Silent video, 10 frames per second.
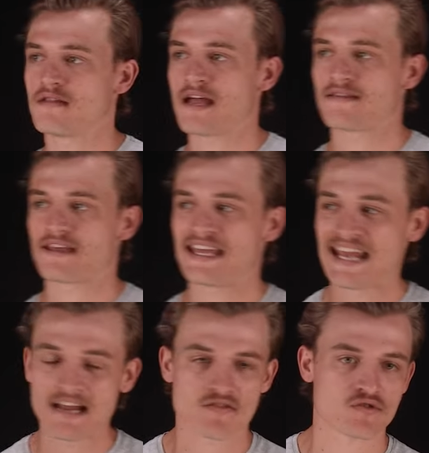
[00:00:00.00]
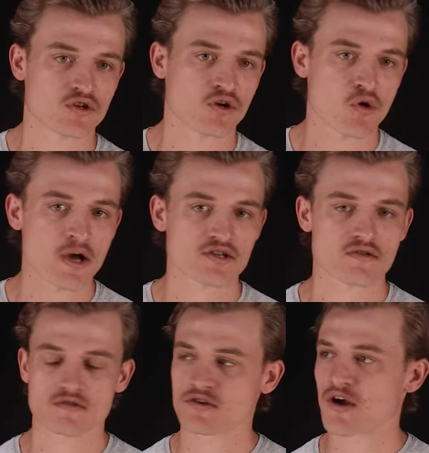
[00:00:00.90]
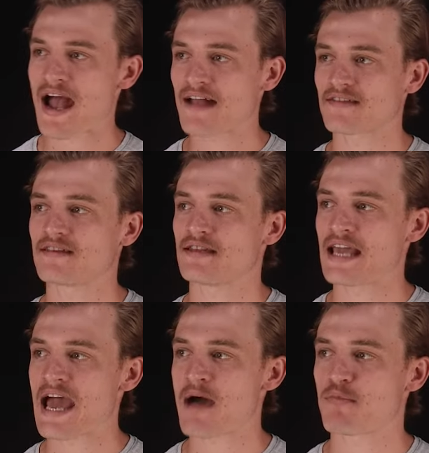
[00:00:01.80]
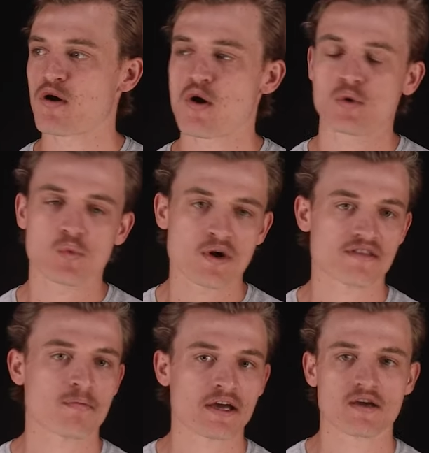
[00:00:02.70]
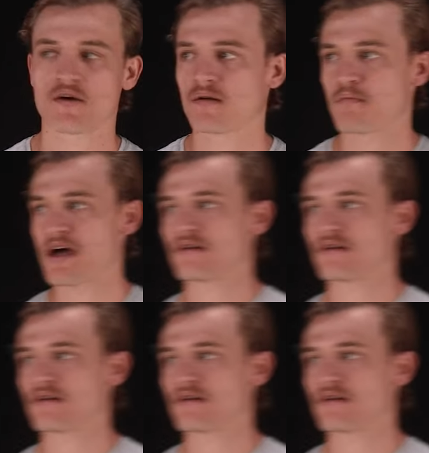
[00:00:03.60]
that's an answer to your question. So you're asking the app, what's my current